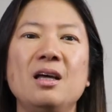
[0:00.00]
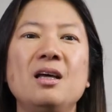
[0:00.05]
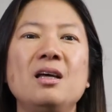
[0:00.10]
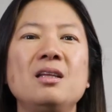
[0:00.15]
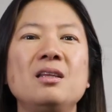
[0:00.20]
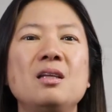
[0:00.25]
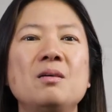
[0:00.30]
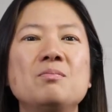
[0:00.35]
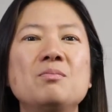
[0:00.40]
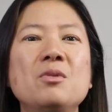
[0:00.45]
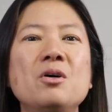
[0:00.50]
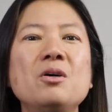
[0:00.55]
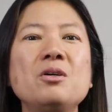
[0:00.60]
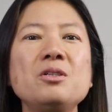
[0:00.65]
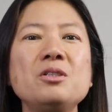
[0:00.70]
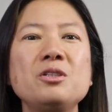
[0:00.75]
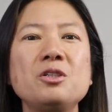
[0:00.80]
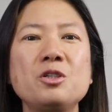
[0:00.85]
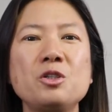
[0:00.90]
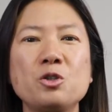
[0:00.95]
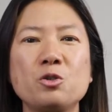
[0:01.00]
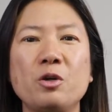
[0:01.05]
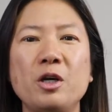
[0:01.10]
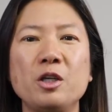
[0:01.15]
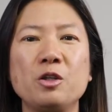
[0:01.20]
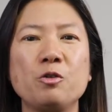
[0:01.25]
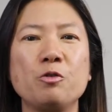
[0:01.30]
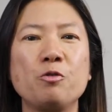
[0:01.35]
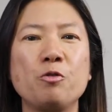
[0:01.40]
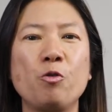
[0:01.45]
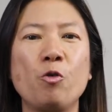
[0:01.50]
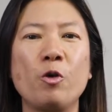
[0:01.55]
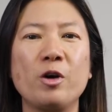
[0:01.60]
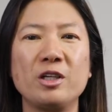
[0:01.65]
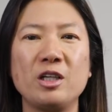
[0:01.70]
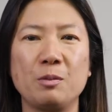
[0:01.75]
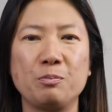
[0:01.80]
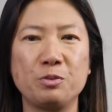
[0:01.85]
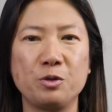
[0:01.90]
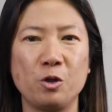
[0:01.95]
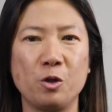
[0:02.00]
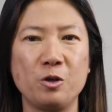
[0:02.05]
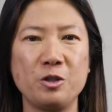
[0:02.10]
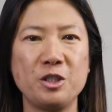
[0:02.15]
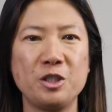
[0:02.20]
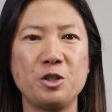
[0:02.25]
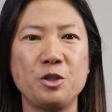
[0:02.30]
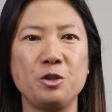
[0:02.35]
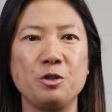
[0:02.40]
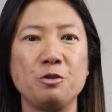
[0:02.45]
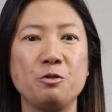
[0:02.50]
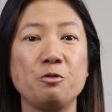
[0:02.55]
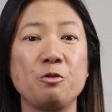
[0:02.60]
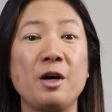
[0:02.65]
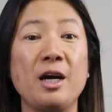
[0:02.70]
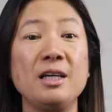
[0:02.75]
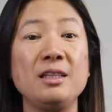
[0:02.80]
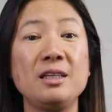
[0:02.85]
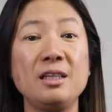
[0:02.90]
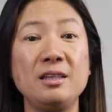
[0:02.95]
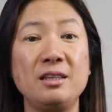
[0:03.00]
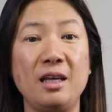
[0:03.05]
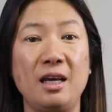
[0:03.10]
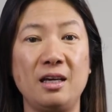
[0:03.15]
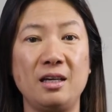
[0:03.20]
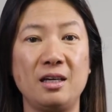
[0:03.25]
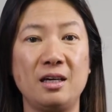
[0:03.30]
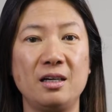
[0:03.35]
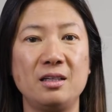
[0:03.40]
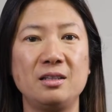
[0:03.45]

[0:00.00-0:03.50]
The most straightforward approach to find the data